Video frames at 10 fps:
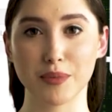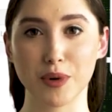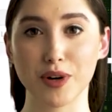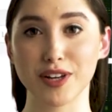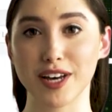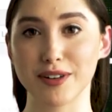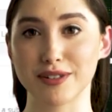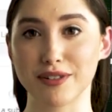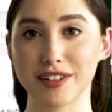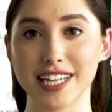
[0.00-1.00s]
more clear
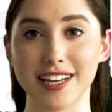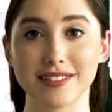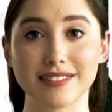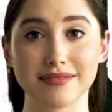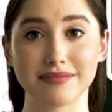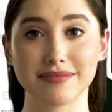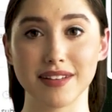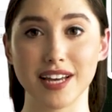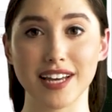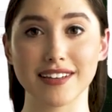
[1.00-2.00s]
through videos.
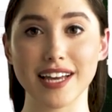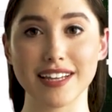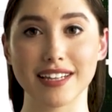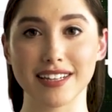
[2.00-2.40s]
Then you